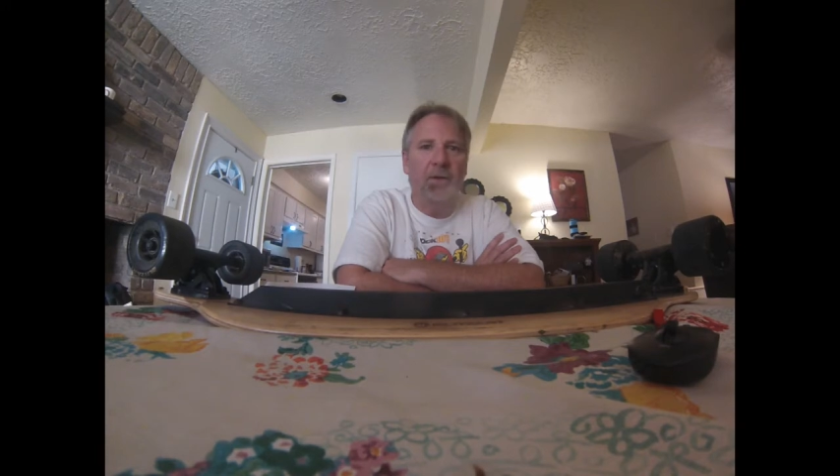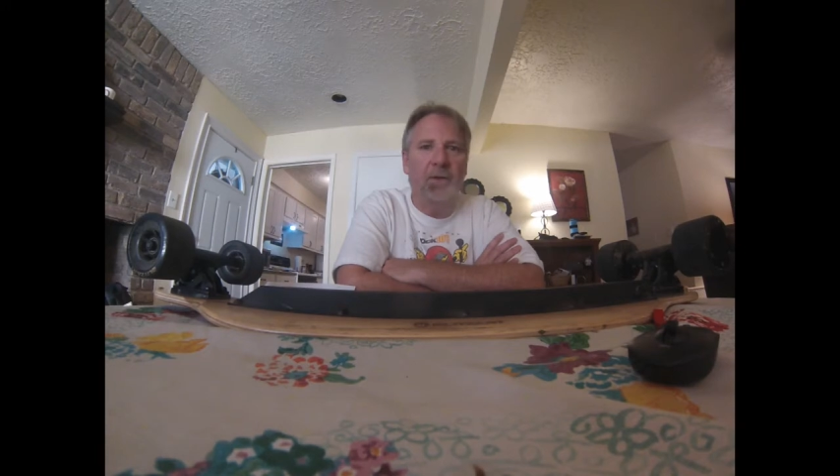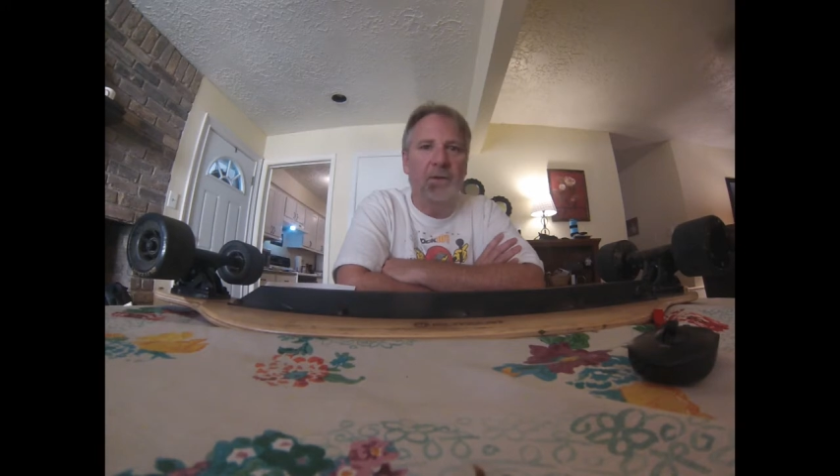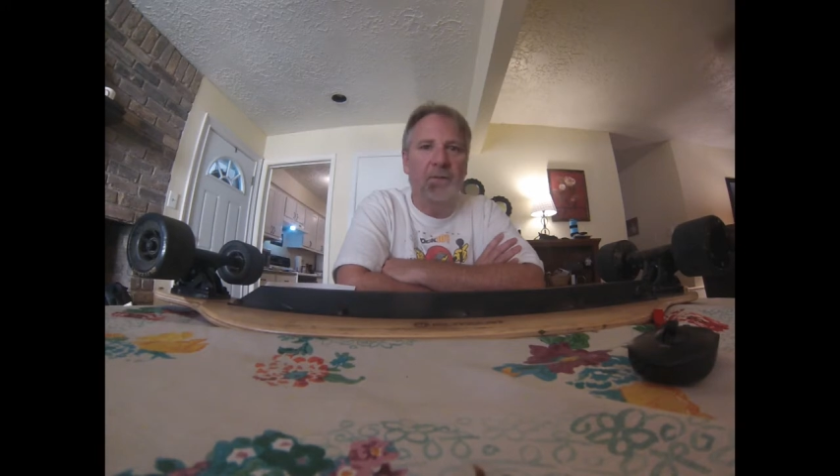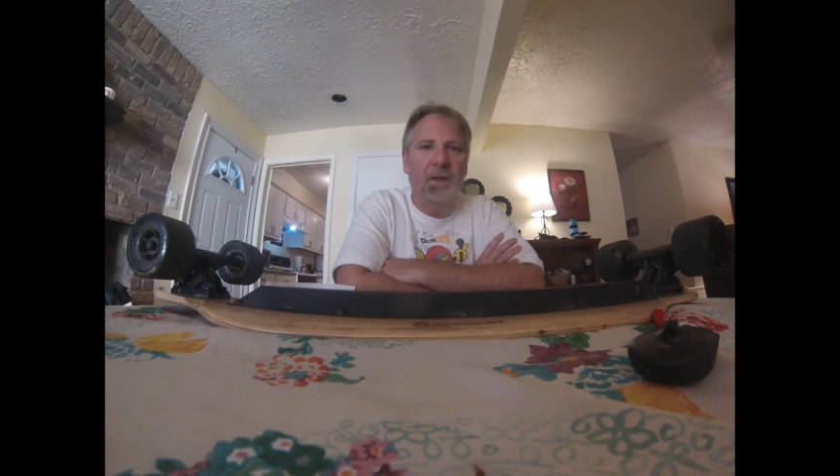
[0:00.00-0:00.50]

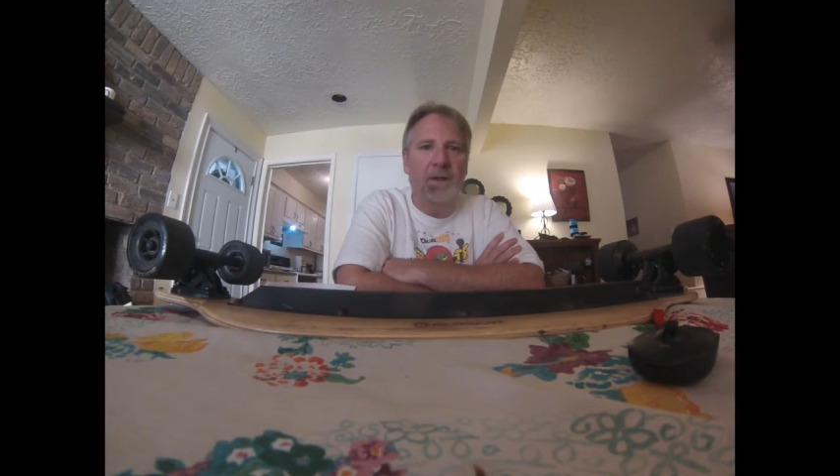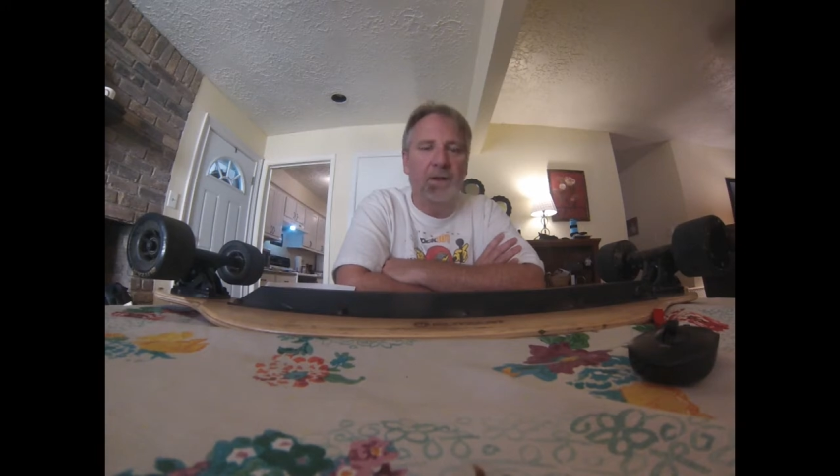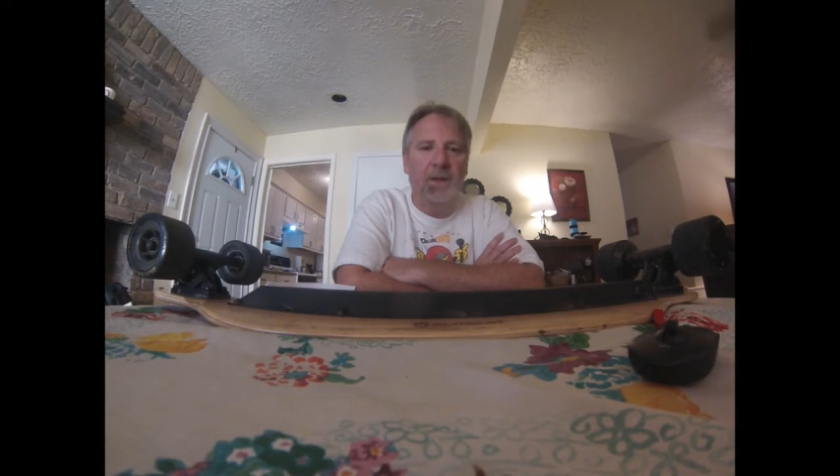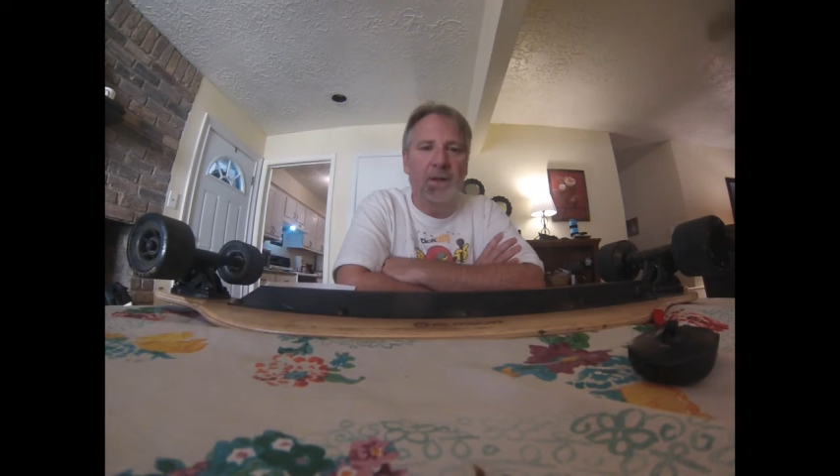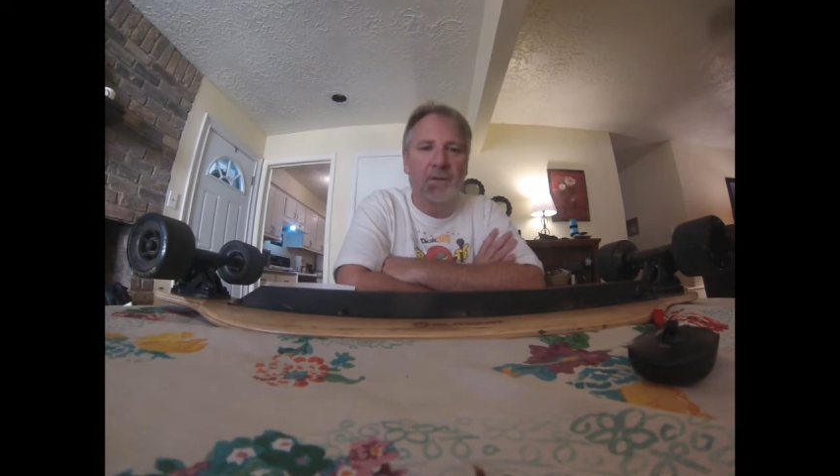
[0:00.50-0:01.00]
on a speed
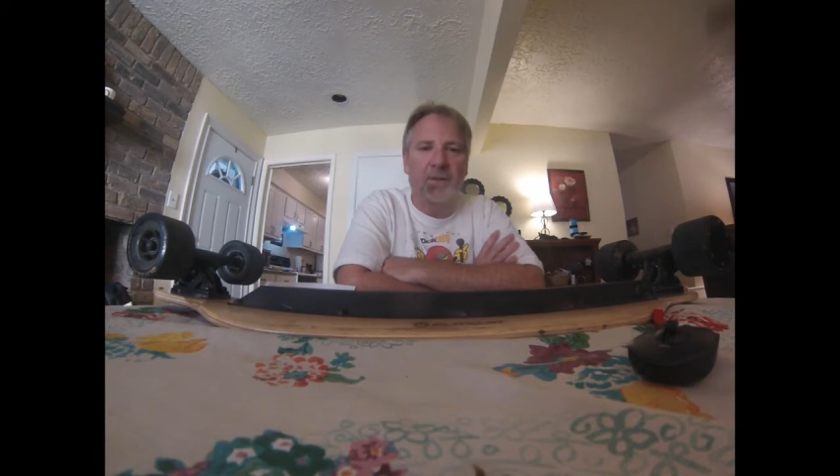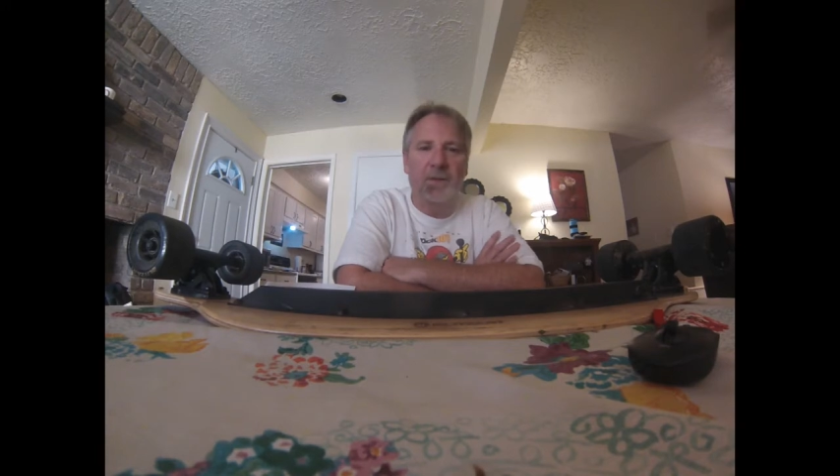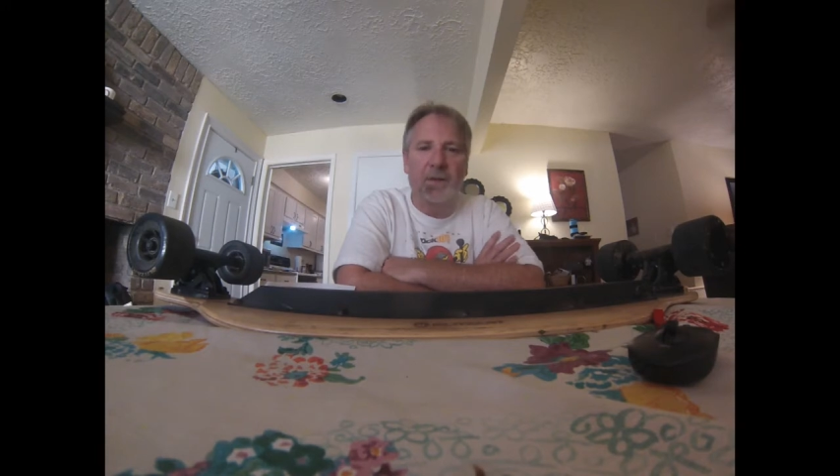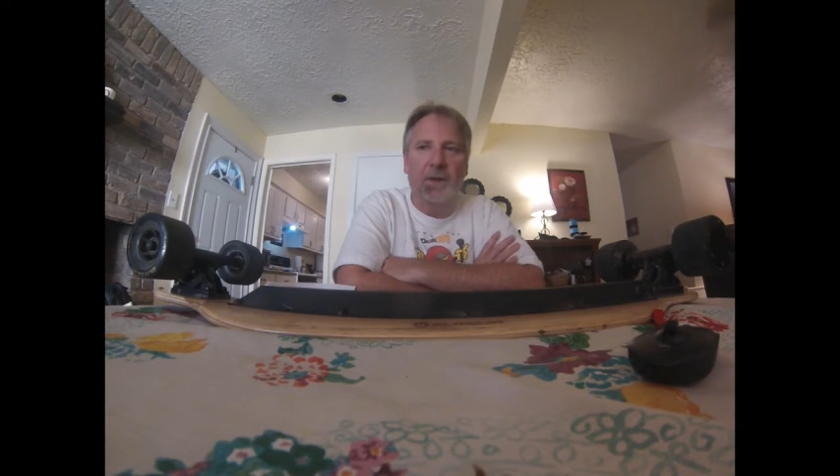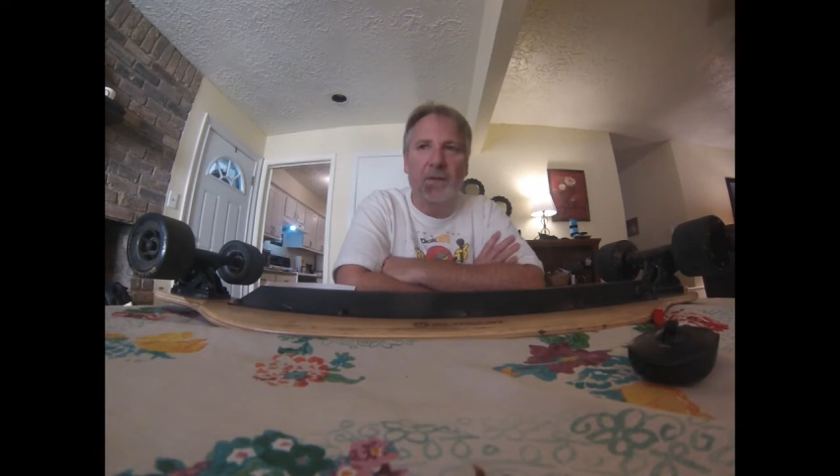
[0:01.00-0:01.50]
test
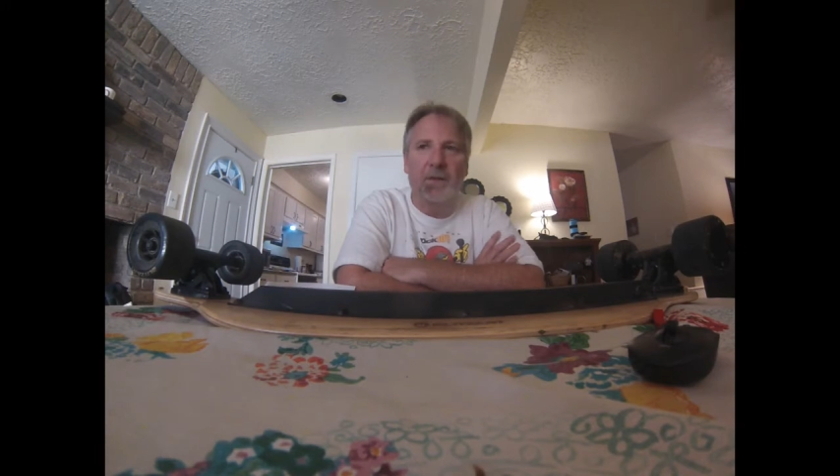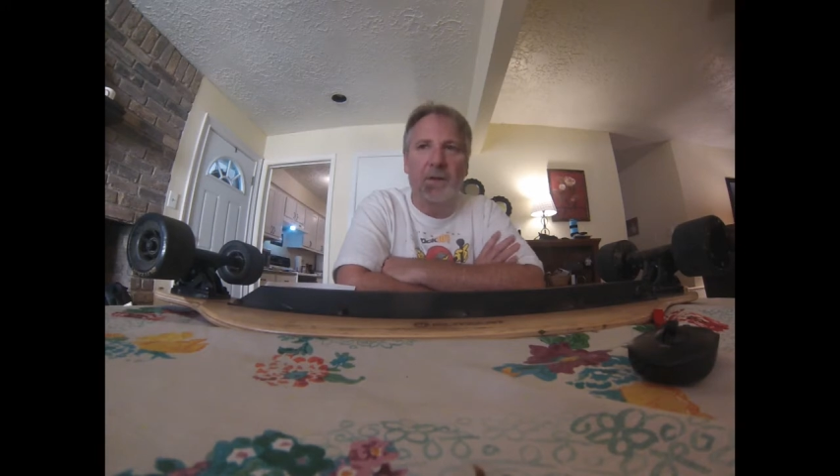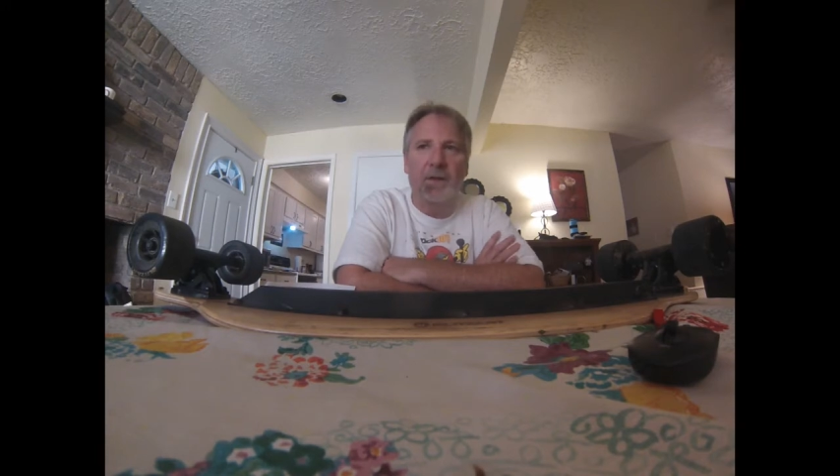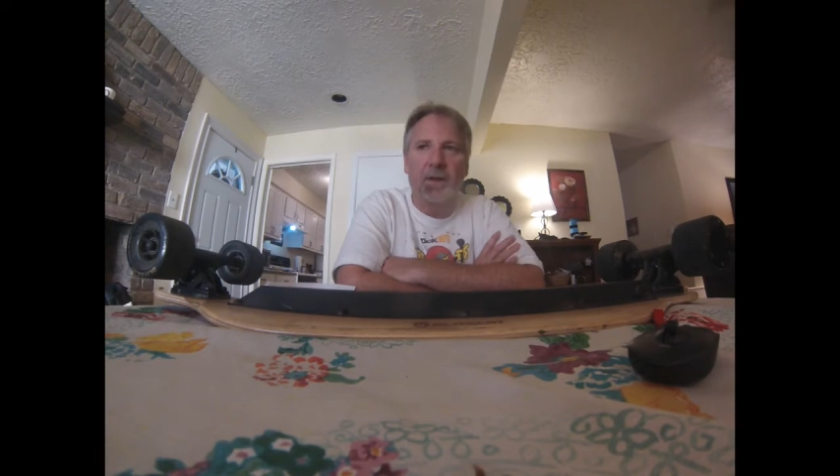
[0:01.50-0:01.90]
from 0 to